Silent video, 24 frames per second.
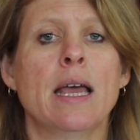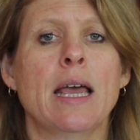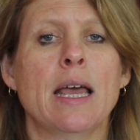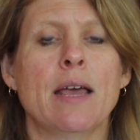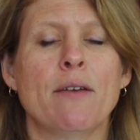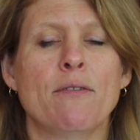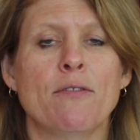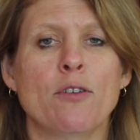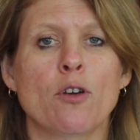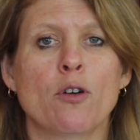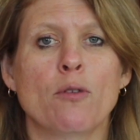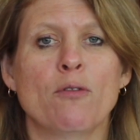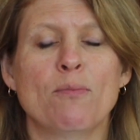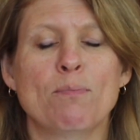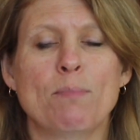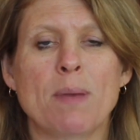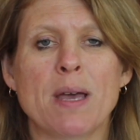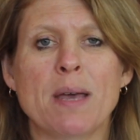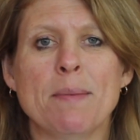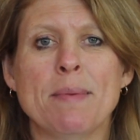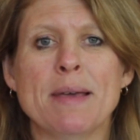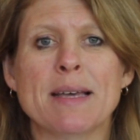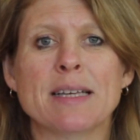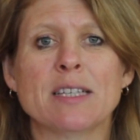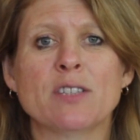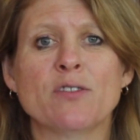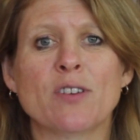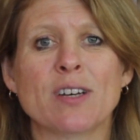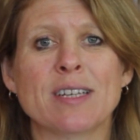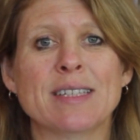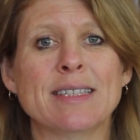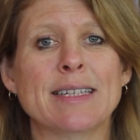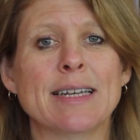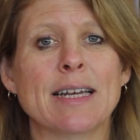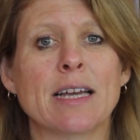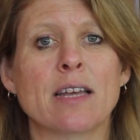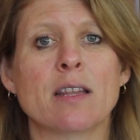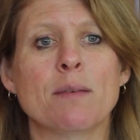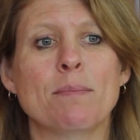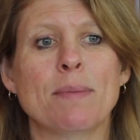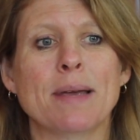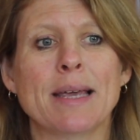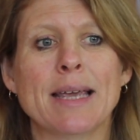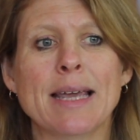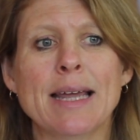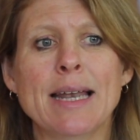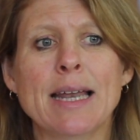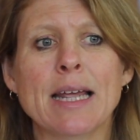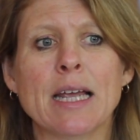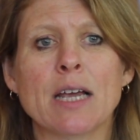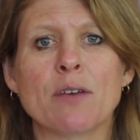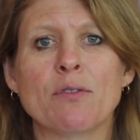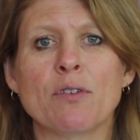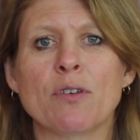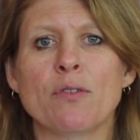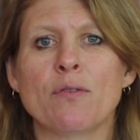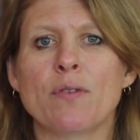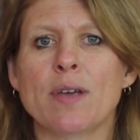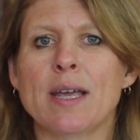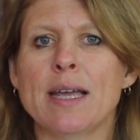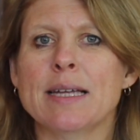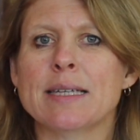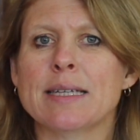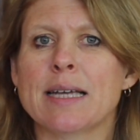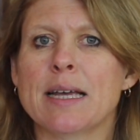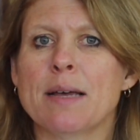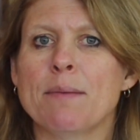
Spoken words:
If your baby is fussing at the beginning of a feed,